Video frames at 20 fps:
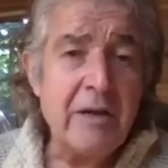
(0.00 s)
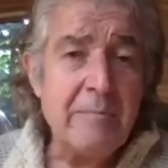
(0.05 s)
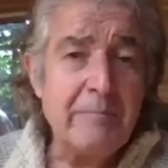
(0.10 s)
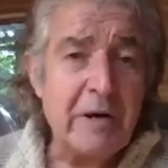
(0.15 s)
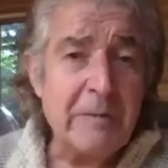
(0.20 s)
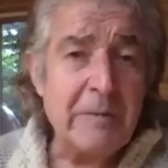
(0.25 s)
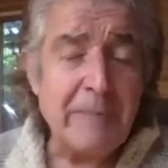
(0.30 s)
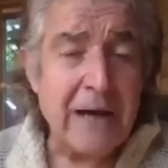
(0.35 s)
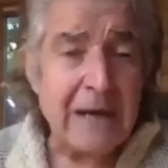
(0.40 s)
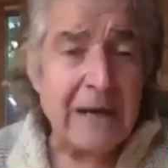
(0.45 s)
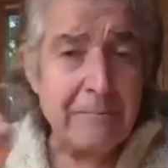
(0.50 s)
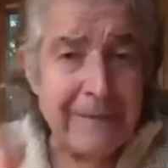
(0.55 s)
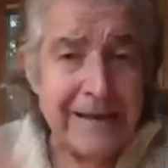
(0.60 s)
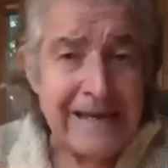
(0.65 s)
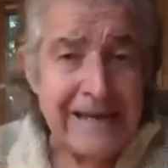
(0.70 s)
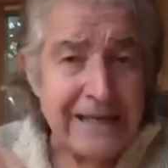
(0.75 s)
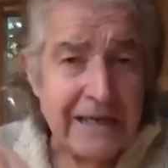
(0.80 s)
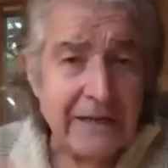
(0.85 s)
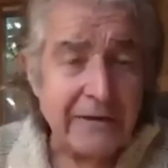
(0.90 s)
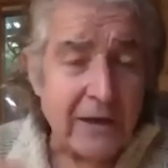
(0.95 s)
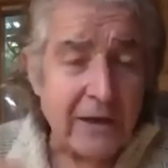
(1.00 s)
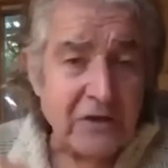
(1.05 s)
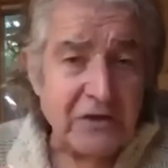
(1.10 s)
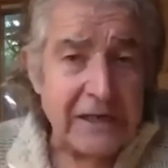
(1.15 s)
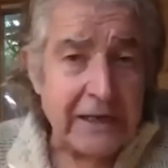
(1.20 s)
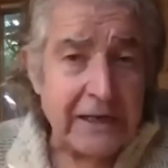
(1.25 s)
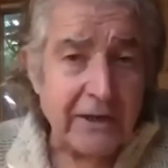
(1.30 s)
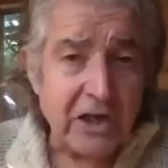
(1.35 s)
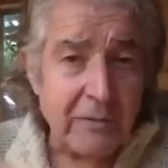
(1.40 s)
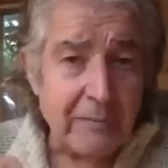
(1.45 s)
but by making those
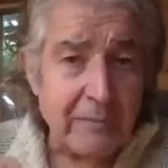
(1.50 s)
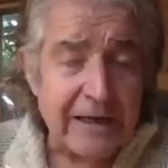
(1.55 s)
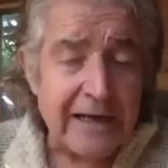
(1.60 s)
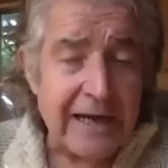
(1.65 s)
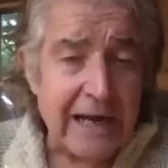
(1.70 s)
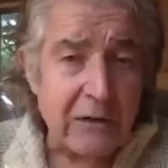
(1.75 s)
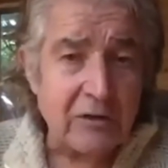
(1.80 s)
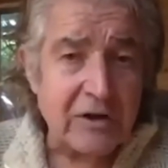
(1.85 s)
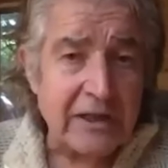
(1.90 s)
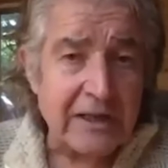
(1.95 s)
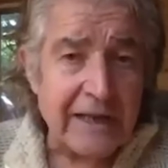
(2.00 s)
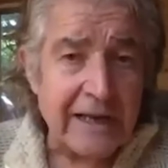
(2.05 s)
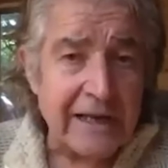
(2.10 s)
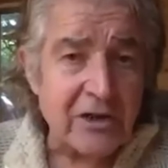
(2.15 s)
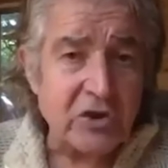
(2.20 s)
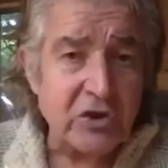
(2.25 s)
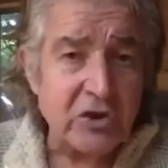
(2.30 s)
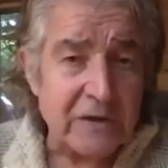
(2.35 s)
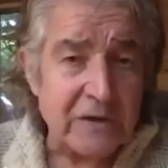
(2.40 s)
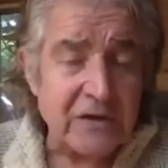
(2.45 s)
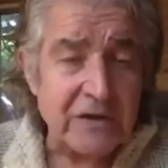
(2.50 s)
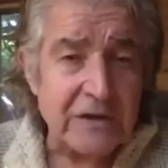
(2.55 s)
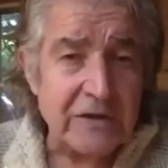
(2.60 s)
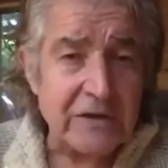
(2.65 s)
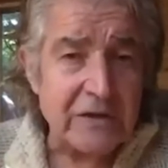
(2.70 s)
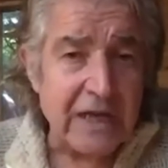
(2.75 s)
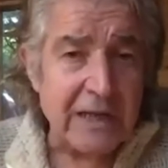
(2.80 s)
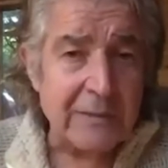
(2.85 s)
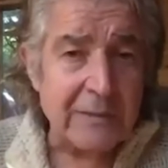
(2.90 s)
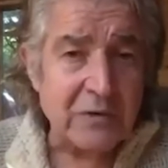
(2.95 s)
economic calculations in
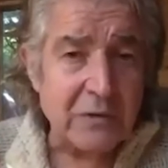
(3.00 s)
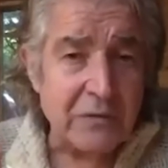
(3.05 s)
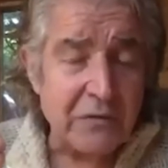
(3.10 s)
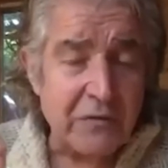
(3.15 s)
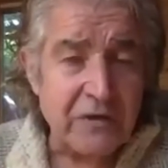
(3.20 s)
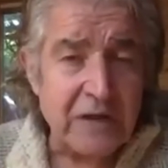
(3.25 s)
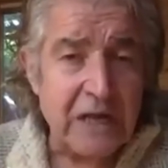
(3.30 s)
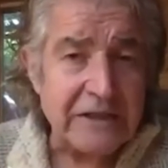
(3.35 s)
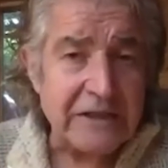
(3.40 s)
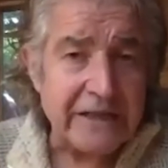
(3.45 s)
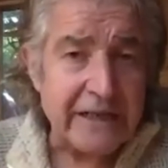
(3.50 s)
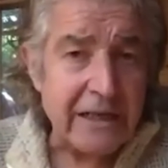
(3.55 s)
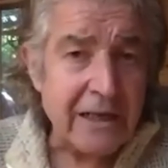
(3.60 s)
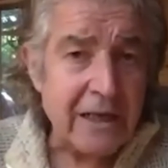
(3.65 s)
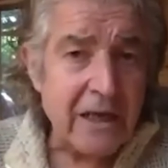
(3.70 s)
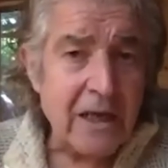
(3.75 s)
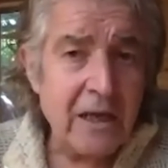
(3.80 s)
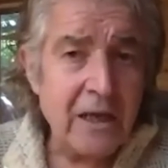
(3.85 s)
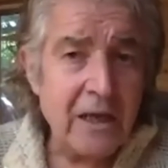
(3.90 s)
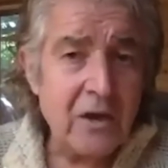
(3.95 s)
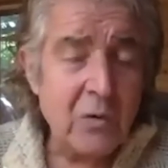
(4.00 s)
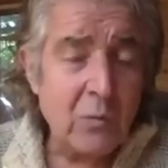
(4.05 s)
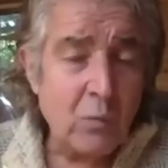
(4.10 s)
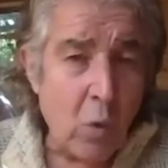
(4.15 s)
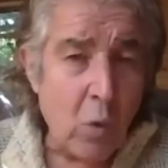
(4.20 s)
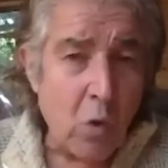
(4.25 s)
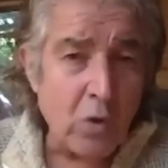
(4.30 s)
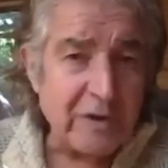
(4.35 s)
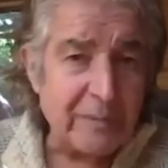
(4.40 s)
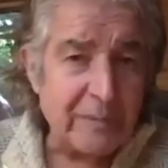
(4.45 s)
terms of flooding,
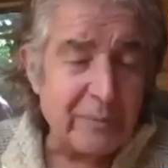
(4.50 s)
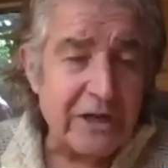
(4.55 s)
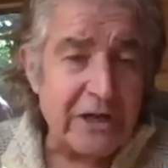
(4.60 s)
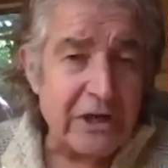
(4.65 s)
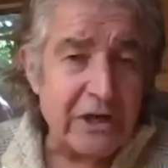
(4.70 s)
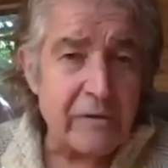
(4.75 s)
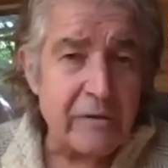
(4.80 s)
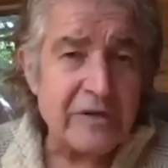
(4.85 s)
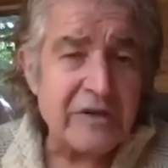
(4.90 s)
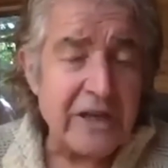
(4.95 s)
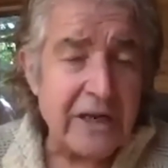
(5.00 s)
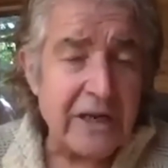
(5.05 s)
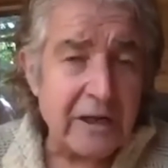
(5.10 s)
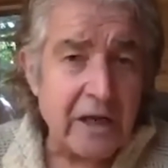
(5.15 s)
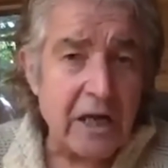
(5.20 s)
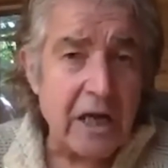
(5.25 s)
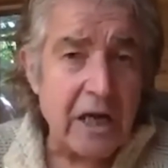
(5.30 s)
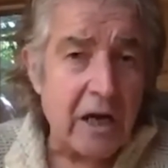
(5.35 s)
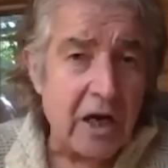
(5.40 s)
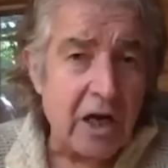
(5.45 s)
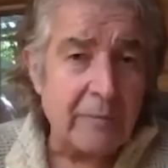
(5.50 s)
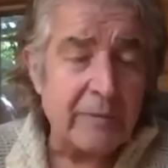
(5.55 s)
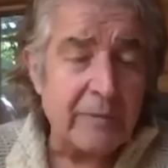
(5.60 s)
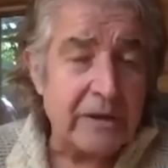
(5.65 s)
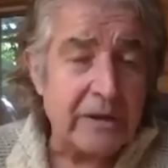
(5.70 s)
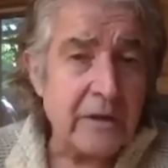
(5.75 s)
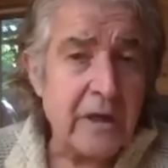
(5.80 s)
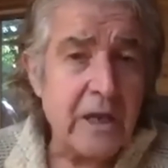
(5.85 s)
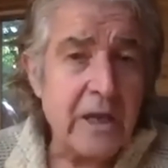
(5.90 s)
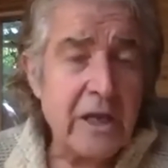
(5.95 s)
water purity and
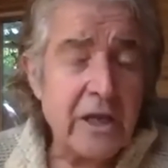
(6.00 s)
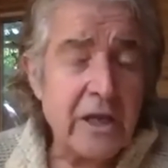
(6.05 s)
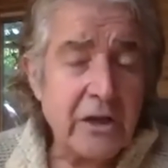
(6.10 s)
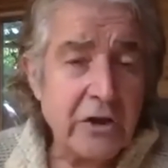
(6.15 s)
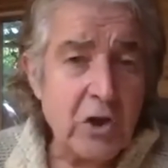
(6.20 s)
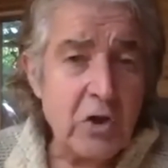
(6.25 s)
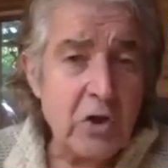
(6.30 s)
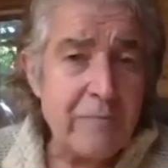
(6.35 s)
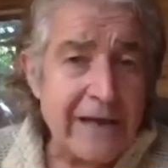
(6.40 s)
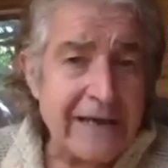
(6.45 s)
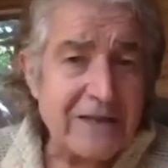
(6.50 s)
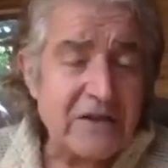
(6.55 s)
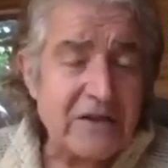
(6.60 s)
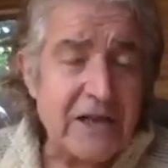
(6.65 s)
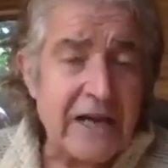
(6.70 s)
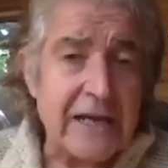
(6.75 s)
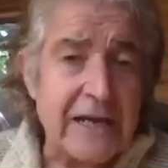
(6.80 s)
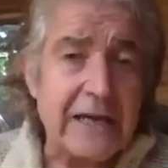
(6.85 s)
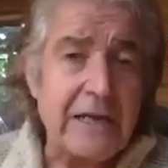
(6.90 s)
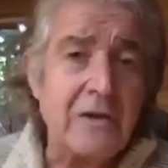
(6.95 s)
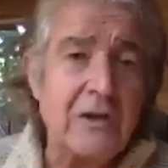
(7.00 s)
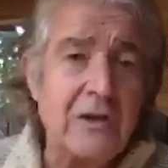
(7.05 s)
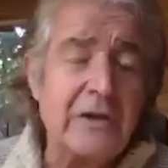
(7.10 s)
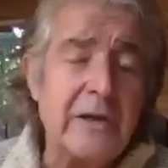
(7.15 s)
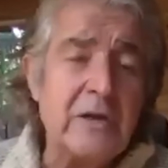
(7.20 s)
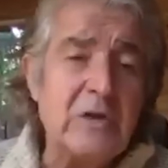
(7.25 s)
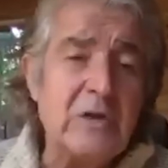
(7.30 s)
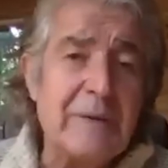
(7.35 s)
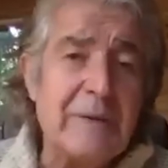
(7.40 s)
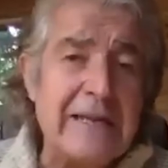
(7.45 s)
carbon, you may say that
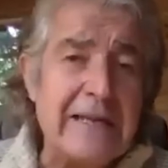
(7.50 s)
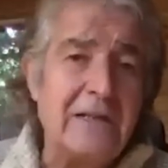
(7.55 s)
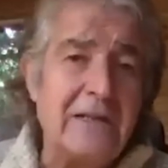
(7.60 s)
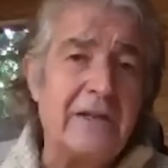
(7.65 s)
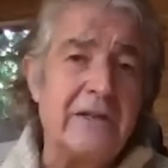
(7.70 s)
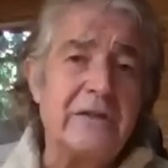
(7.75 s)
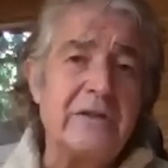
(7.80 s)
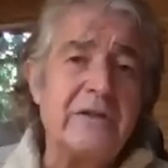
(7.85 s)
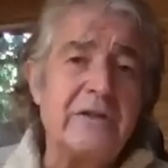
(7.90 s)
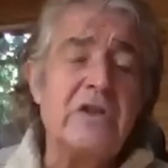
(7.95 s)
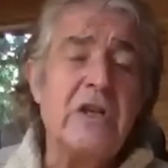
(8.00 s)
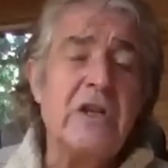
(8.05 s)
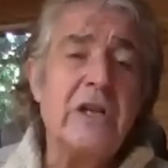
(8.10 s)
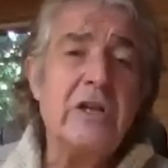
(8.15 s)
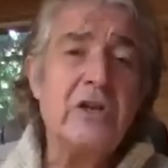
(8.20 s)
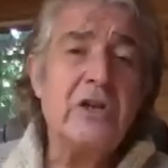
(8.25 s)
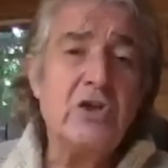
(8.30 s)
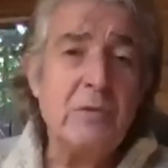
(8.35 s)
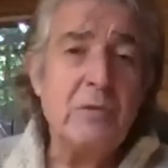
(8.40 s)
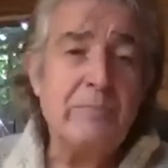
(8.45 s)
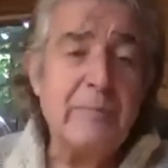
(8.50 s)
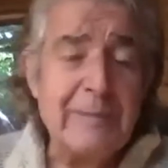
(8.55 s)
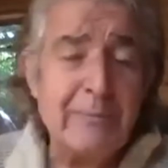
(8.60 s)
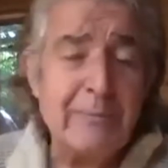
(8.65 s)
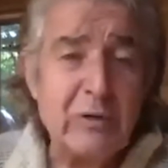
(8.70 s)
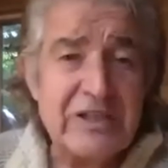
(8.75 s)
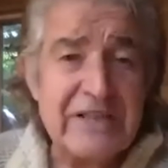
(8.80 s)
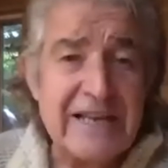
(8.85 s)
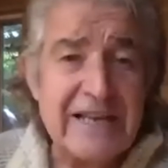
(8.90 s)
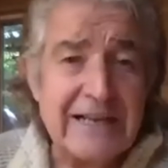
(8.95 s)
those peatlands should be
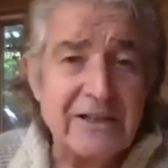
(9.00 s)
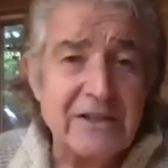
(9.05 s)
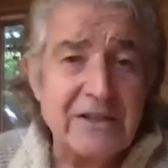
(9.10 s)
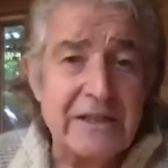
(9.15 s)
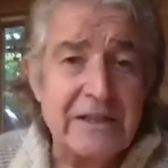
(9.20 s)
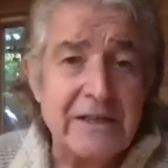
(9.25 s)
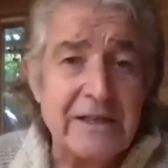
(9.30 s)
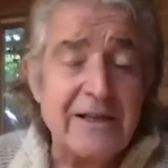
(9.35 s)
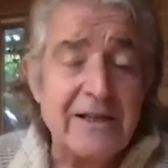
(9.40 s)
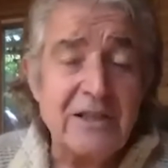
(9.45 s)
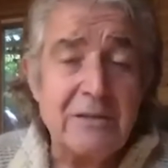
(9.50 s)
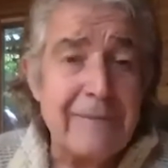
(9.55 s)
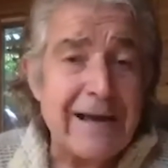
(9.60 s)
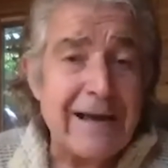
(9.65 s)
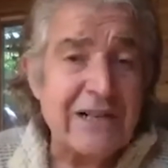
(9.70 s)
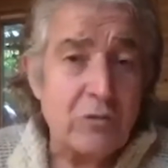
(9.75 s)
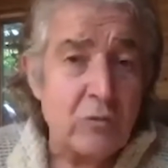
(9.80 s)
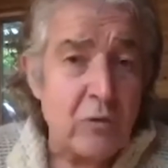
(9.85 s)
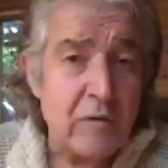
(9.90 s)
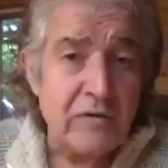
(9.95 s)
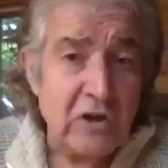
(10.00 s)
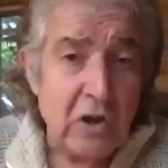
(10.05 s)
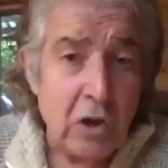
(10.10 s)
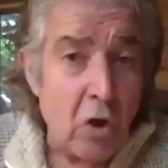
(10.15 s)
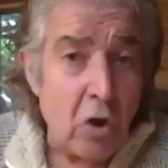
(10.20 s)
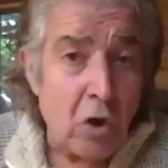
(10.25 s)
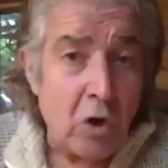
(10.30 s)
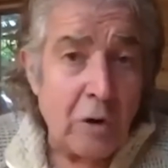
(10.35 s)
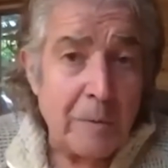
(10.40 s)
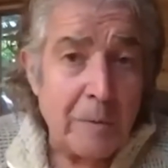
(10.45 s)
protected as a matter of
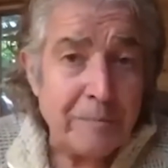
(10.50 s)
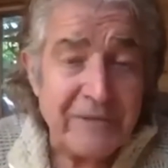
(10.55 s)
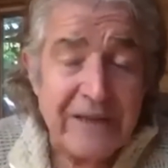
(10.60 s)
law.